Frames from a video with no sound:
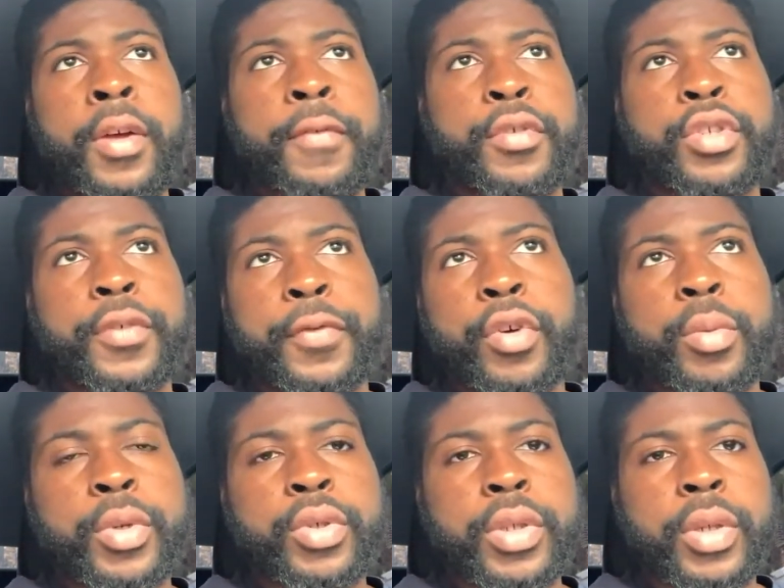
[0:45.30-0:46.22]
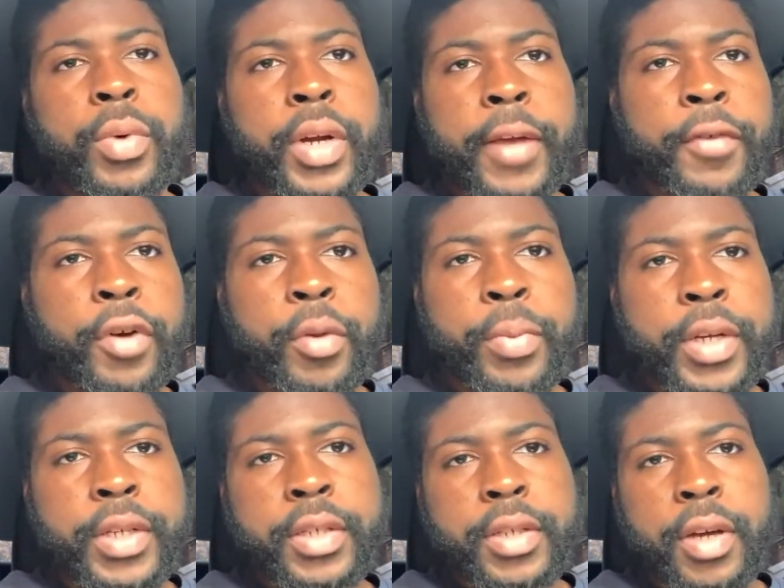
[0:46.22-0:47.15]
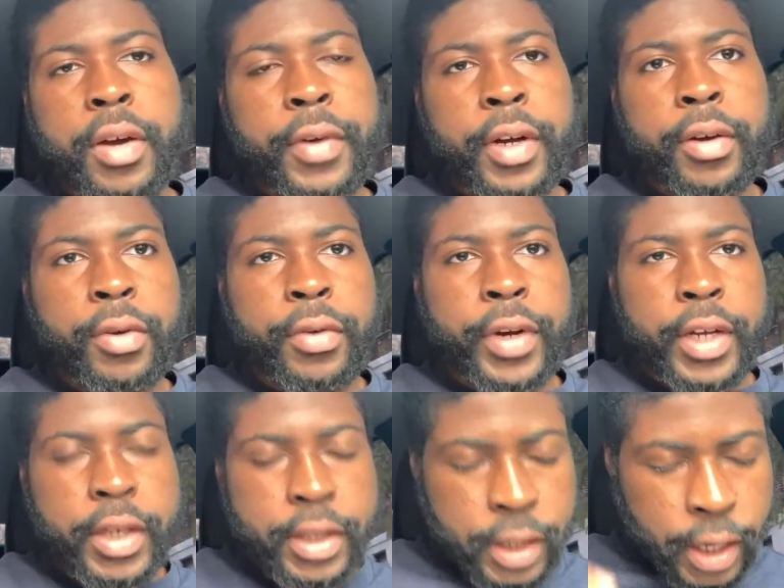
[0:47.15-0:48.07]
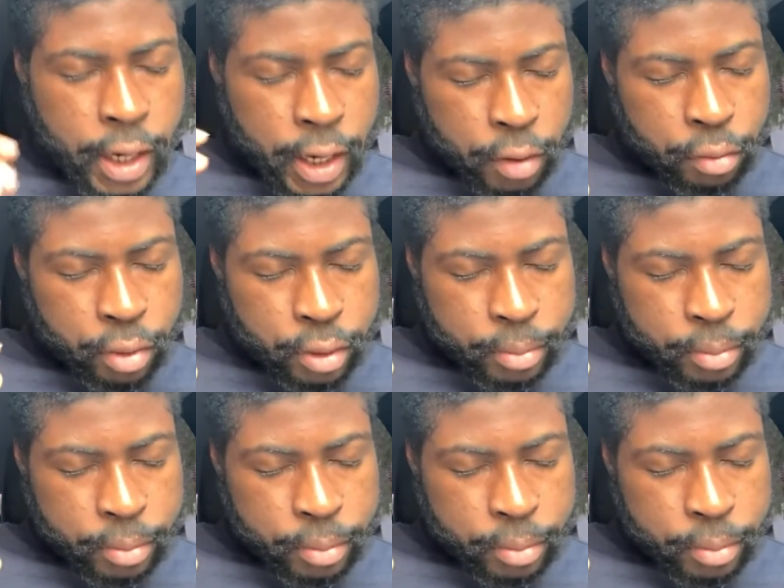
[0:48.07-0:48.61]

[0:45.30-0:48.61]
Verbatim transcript: First and foremost, I want to give all praises, honor, and glory to Yahweh,